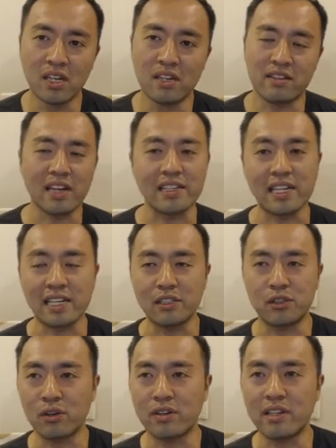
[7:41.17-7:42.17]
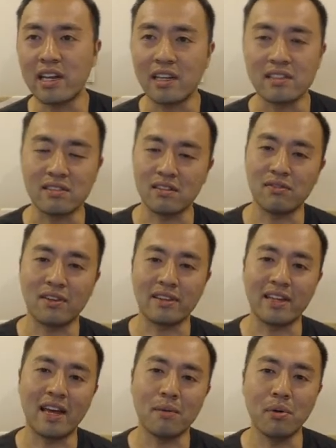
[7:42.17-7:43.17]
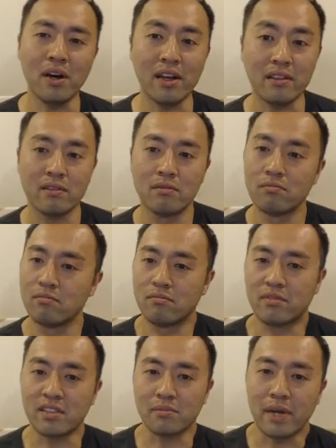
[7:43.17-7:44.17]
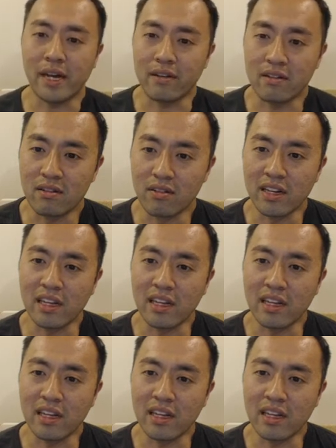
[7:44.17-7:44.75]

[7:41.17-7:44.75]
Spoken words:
technically it's your data and stuff like that, but it doesn't matter, right?